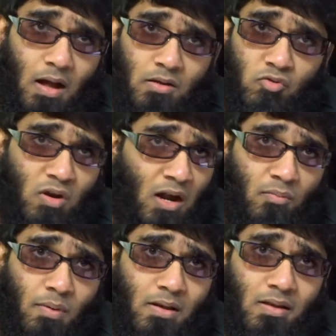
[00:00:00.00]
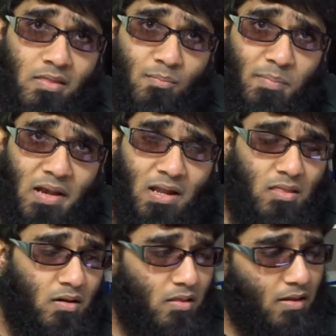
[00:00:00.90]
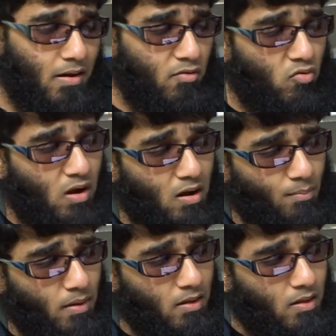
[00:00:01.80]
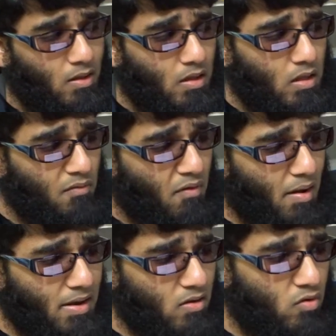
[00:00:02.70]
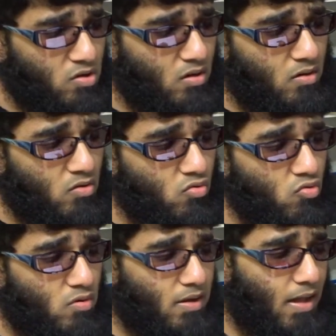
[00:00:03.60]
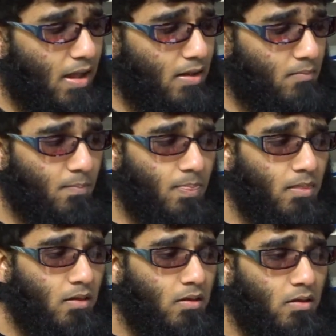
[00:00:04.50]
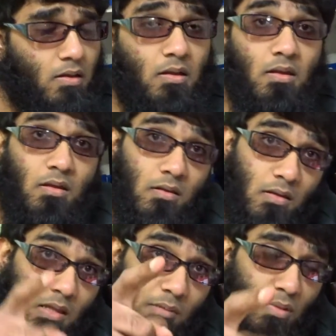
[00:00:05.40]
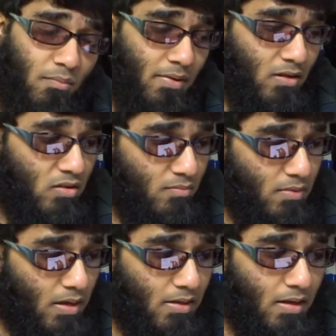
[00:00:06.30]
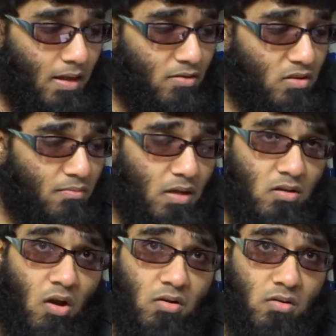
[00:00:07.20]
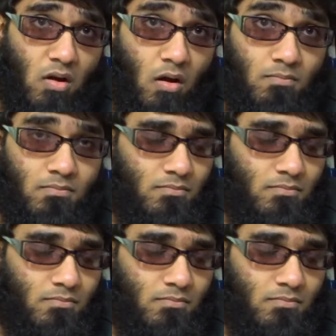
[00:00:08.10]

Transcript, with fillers: you can't pay. The simple answer is that you can't pay. If any question, you can email me at jimmyageek at gmail dot com.